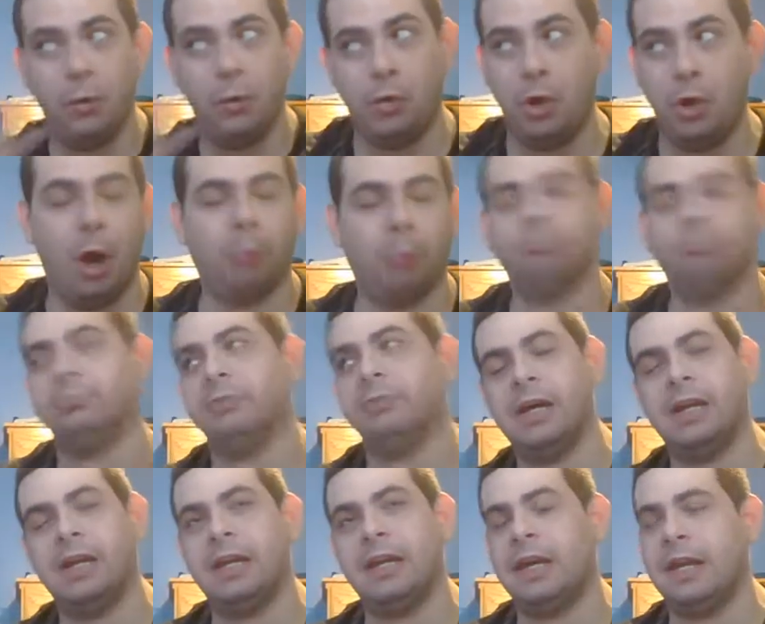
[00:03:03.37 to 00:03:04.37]
no,
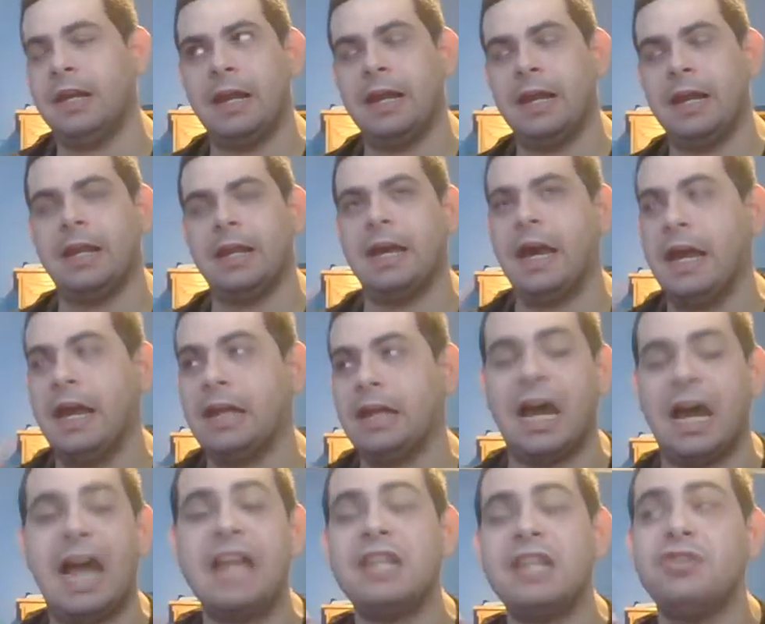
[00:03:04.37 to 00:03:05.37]
no, no, no, no, no.
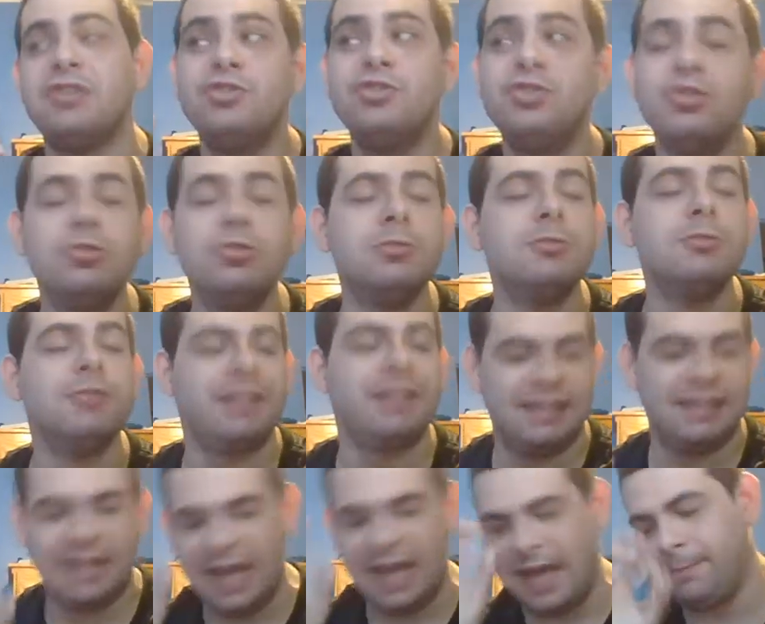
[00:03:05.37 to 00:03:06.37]
I, am
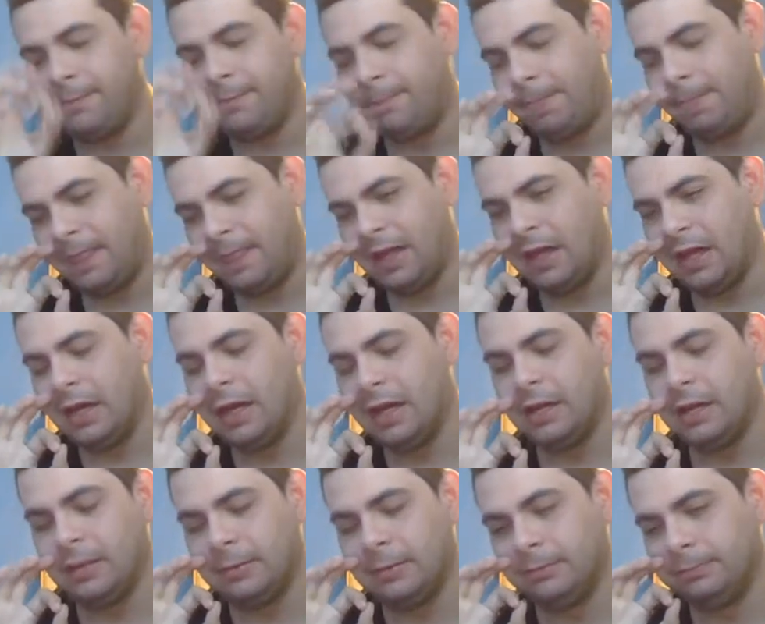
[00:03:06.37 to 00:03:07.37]
using that.
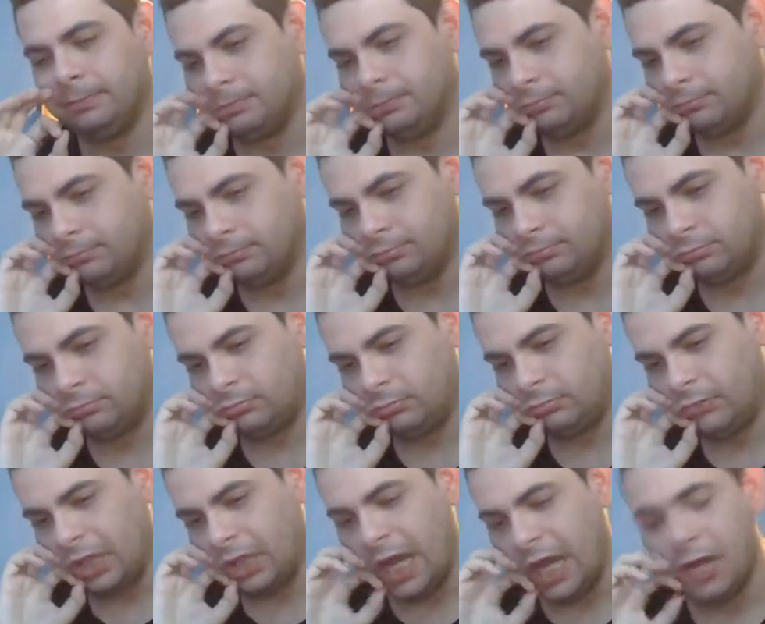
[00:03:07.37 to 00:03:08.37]
Um,
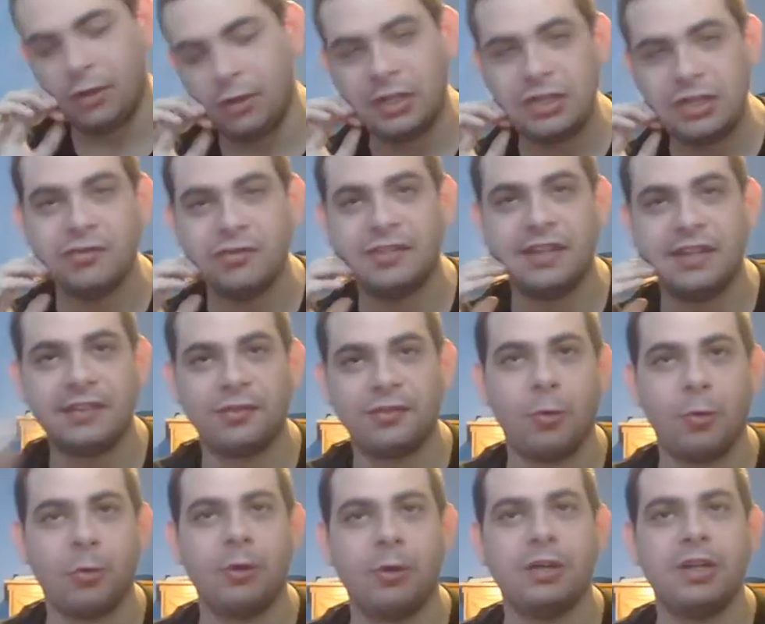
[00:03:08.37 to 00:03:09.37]
I only use
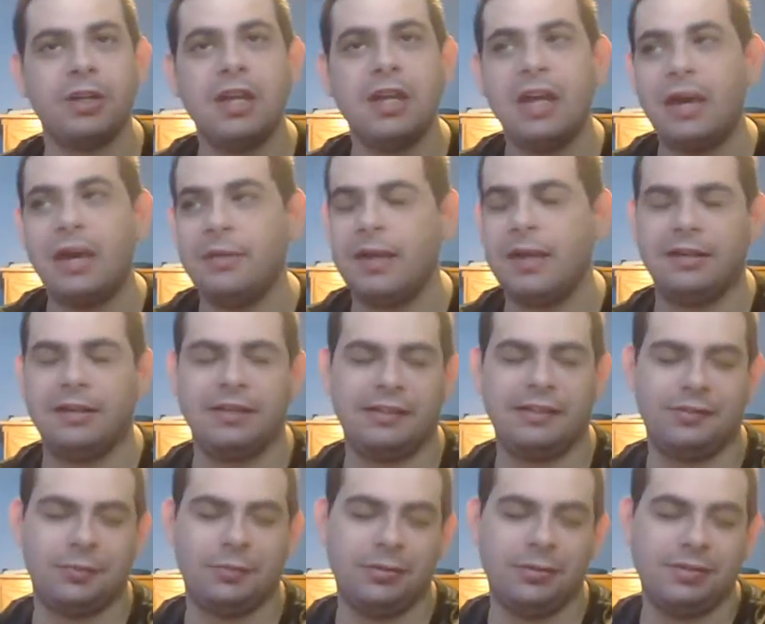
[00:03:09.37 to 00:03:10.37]
Discord, not
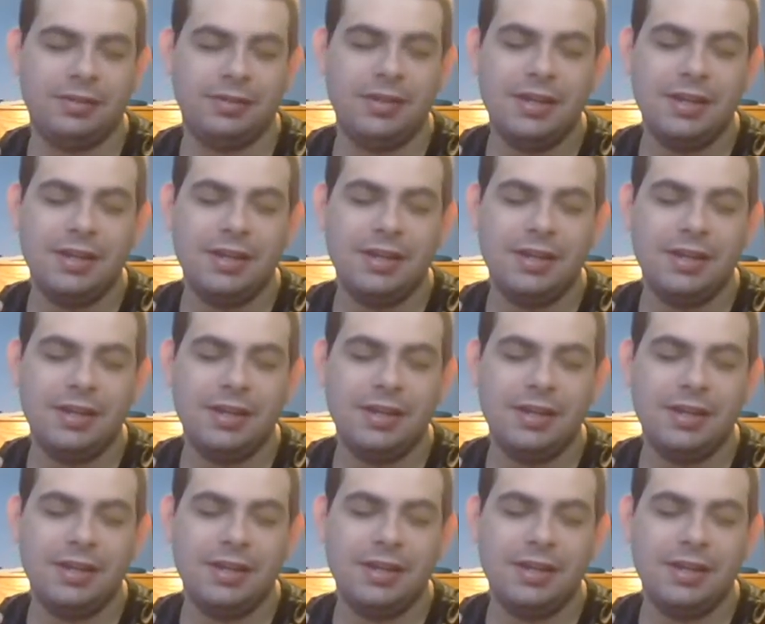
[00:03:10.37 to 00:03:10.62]
Discord.